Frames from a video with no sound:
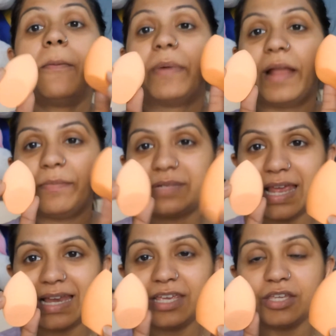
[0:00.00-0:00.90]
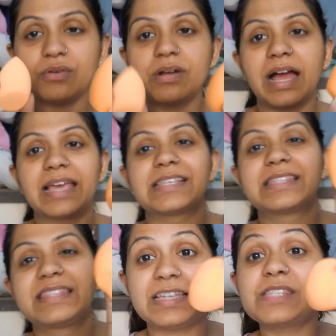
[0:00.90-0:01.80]
but I'm telling you guys,
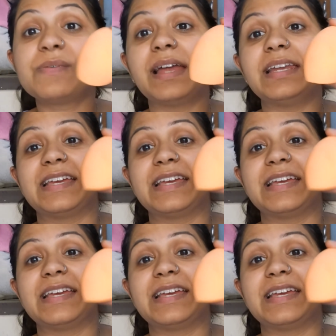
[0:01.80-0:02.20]
this one